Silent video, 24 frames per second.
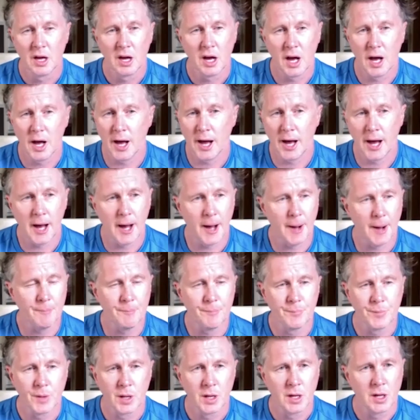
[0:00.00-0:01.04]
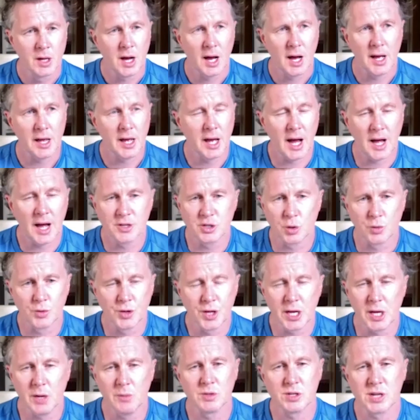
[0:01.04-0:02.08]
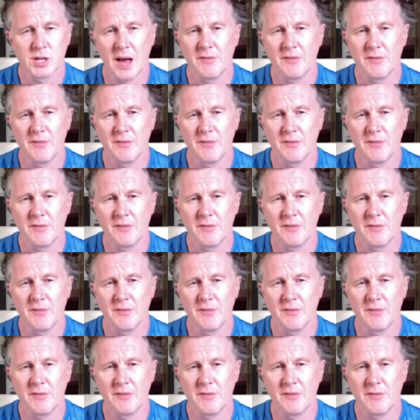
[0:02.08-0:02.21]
I don't think he was